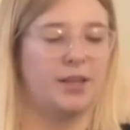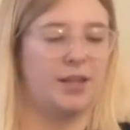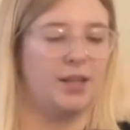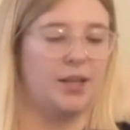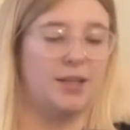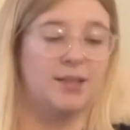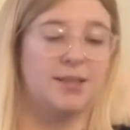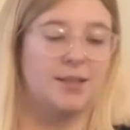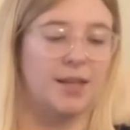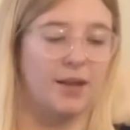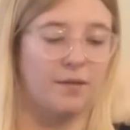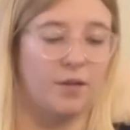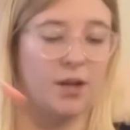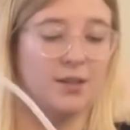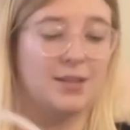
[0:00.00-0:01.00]
and it
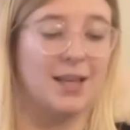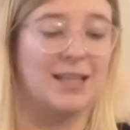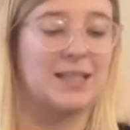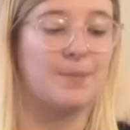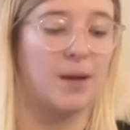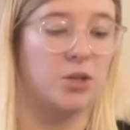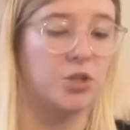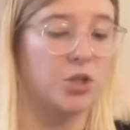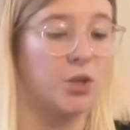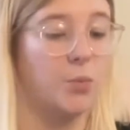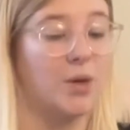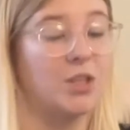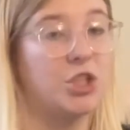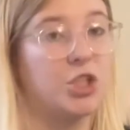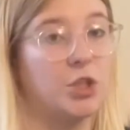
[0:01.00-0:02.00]
saved us, especially
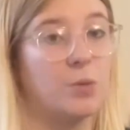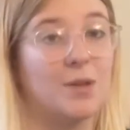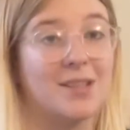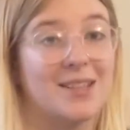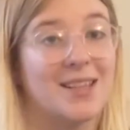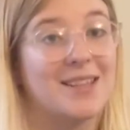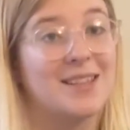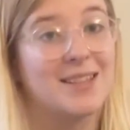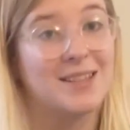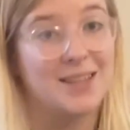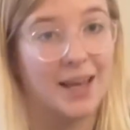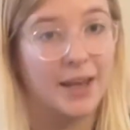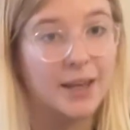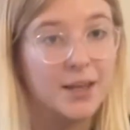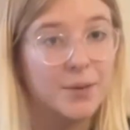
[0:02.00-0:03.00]
when she was
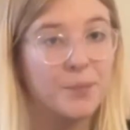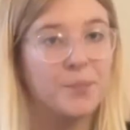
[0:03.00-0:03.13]
sick.